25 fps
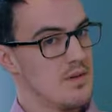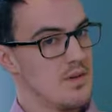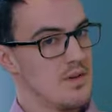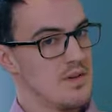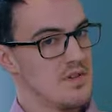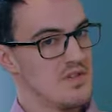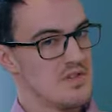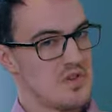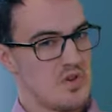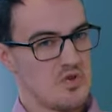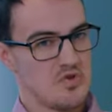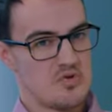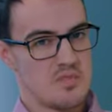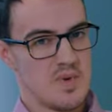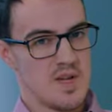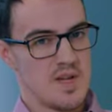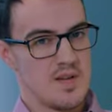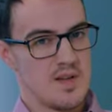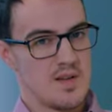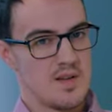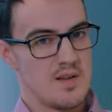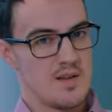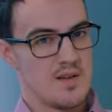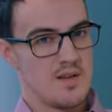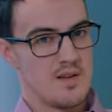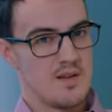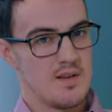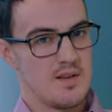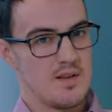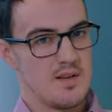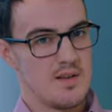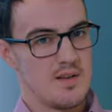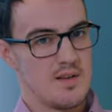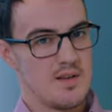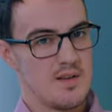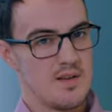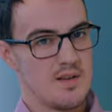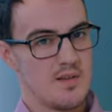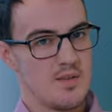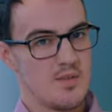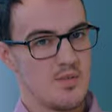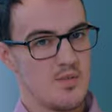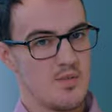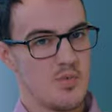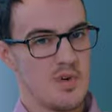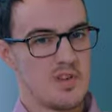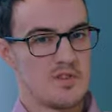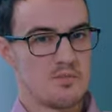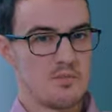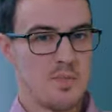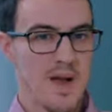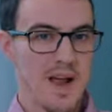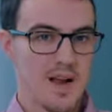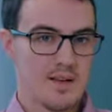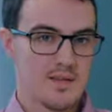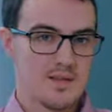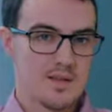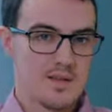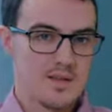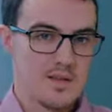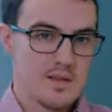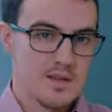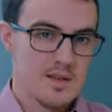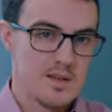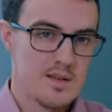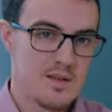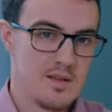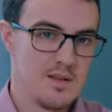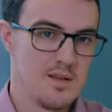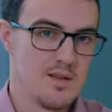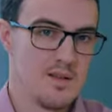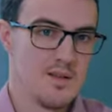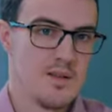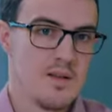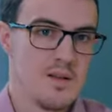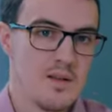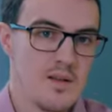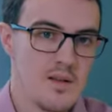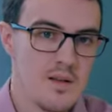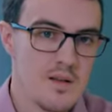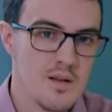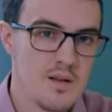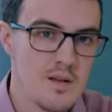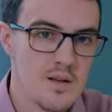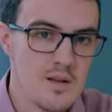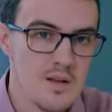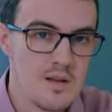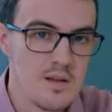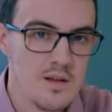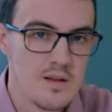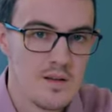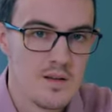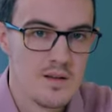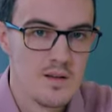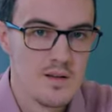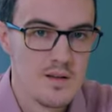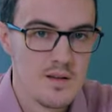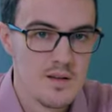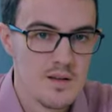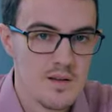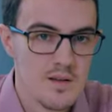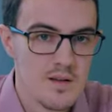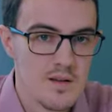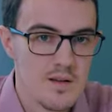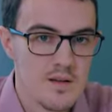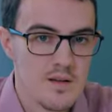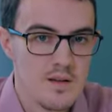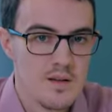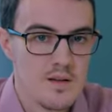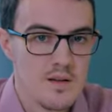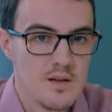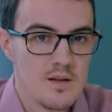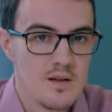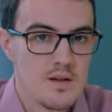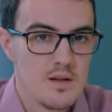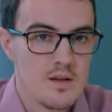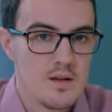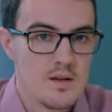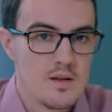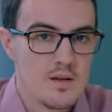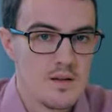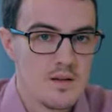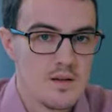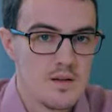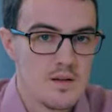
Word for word: Excuse me? Respect? We're all professionals here.